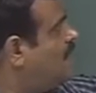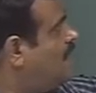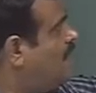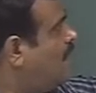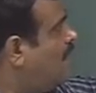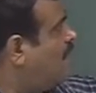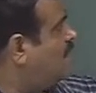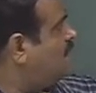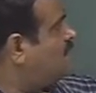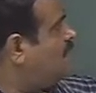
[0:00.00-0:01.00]
I
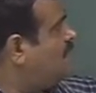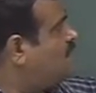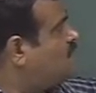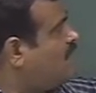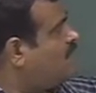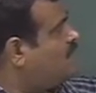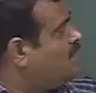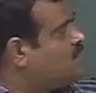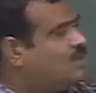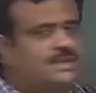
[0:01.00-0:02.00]
is 9, so I
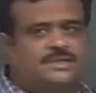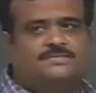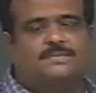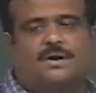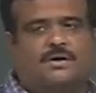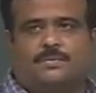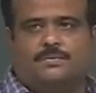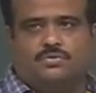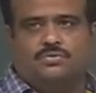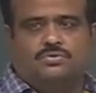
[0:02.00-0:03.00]
minus 1 is power
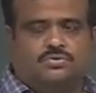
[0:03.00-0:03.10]
of 2,